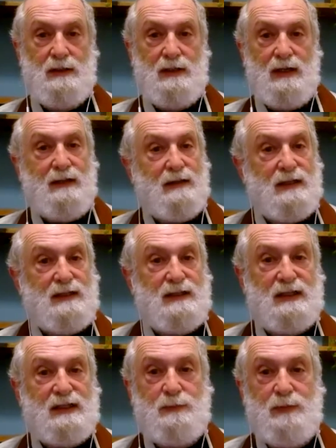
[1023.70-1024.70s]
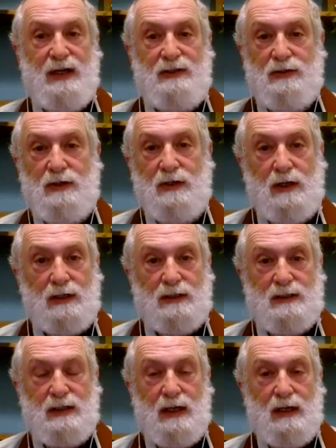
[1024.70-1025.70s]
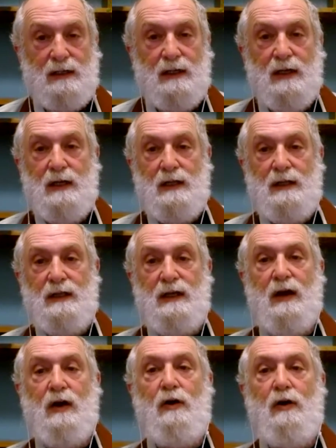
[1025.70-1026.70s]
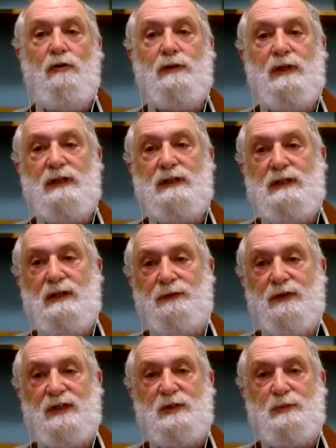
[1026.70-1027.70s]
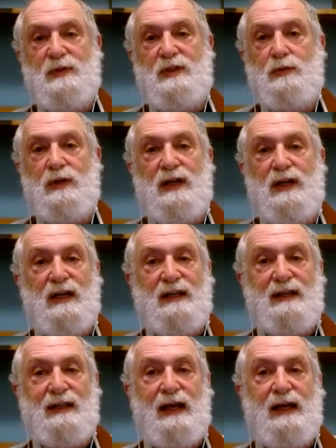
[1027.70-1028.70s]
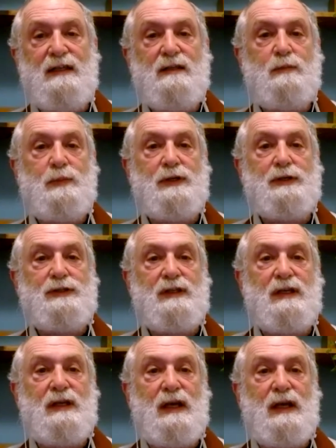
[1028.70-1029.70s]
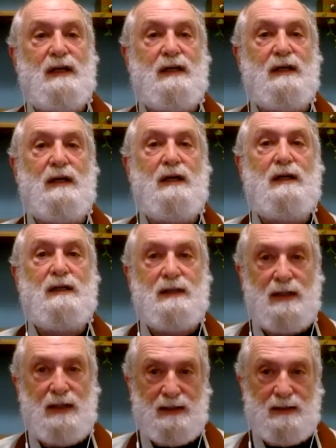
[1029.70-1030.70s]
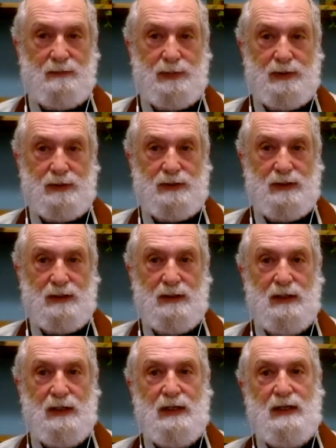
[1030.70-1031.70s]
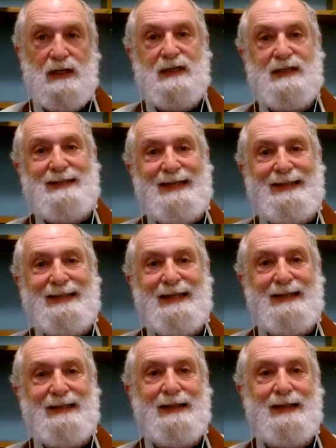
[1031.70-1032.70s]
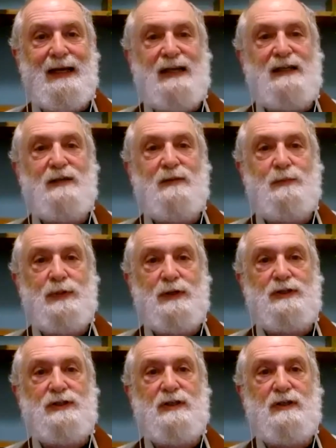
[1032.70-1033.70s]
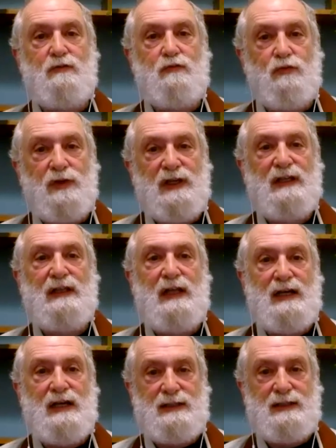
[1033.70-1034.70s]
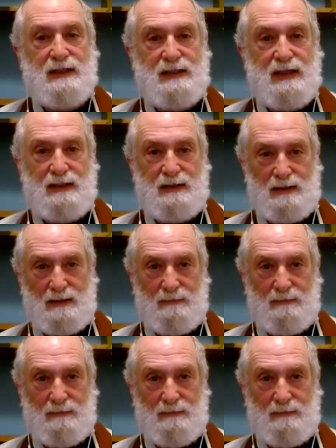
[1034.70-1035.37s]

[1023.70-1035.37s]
And the sixth patriarch said, the only difference between an enlightened person and an unenlightened person is that the enlightened person realizes it.